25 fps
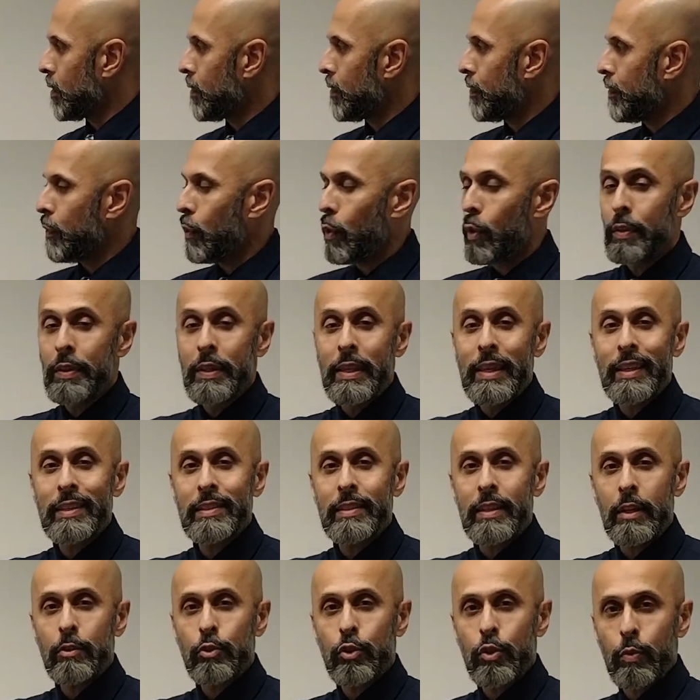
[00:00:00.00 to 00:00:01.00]
of full knee
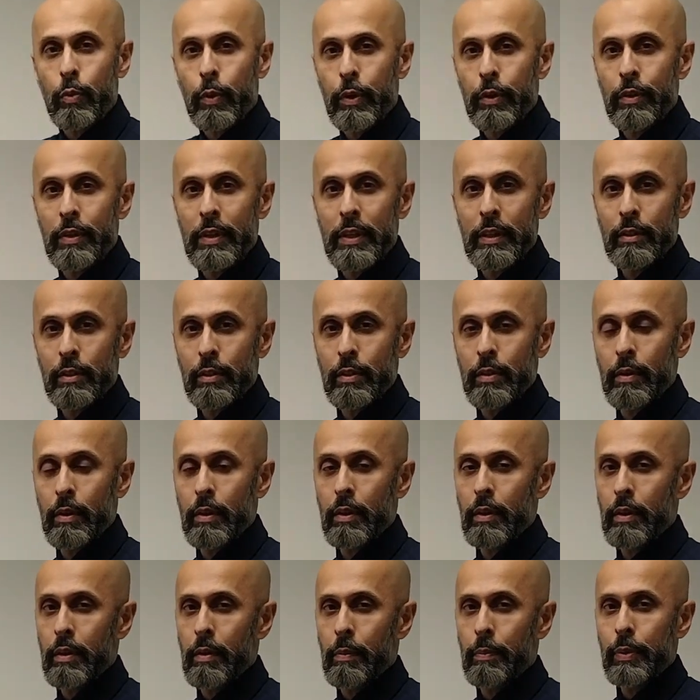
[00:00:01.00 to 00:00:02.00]
extension, where your knee is
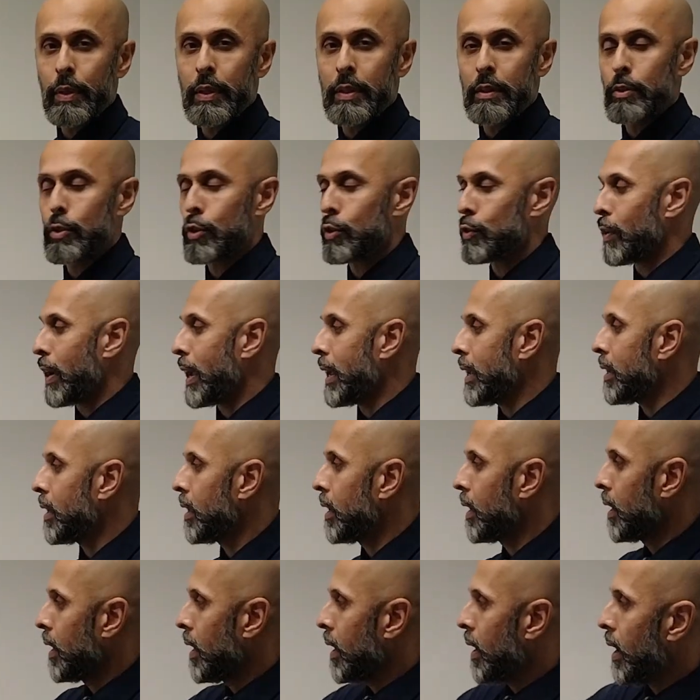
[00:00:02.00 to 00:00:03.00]
completely straight,